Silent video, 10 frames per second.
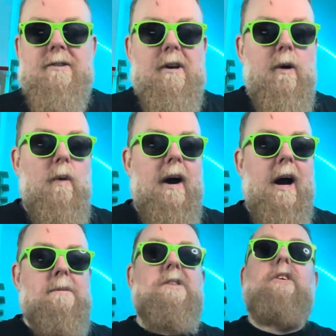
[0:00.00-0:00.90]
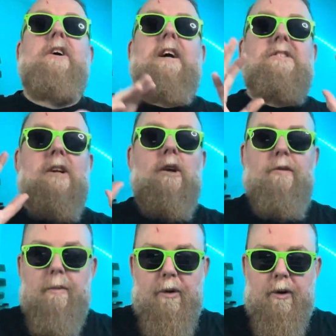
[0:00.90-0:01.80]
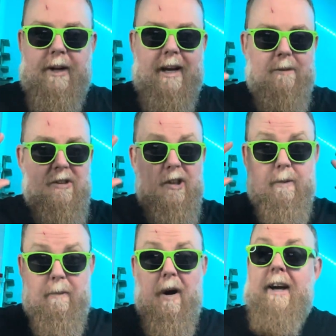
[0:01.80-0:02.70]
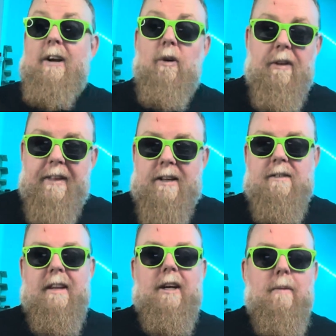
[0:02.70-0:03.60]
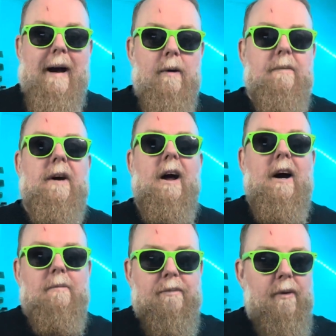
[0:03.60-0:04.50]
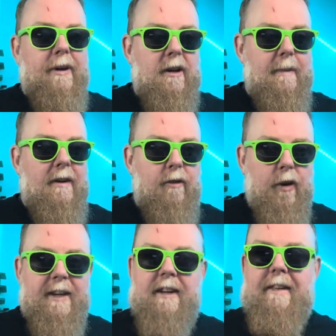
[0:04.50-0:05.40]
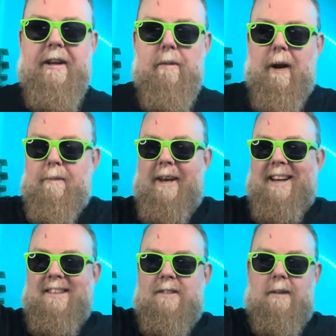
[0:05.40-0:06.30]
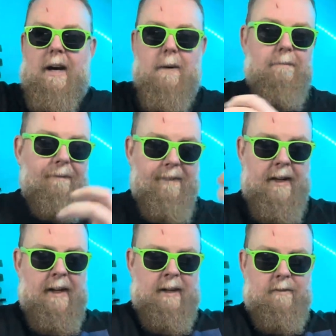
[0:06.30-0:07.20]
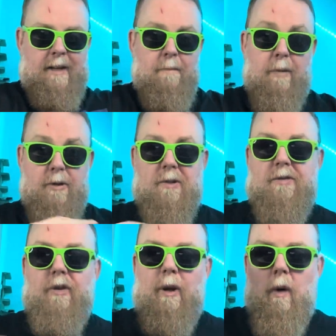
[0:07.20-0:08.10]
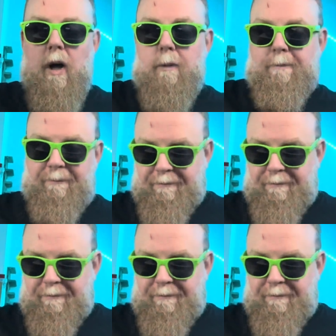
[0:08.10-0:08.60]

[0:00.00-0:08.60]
So I still love the brewery. I'm still going to be buying all the things that they come out, but I'm probably going to be avoiding their double IPAs in bottles for a little while.